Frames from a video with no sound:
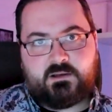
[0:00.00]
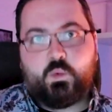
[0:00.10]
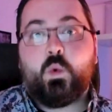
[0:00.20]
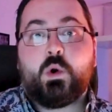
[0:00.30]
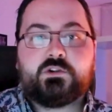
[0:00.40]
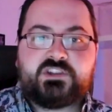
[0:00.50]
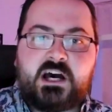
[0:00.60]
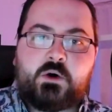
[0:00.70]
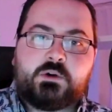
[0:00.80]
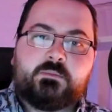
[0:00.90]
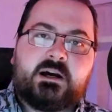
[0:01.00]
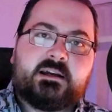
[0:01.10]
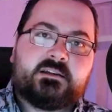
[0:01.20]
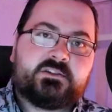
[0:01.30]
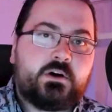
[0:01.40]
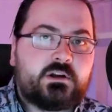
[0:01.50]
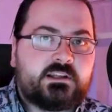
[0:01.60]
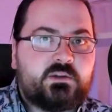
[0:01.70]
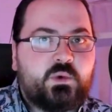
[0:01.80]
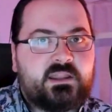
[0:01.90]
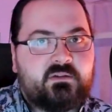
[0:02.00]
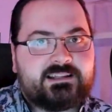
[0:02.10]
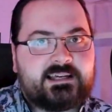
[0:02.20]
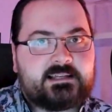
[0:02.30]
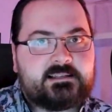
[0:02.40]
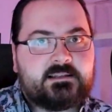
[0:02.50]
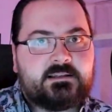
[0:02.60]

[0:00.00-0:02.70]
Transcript: worn down by targeted withering attacks.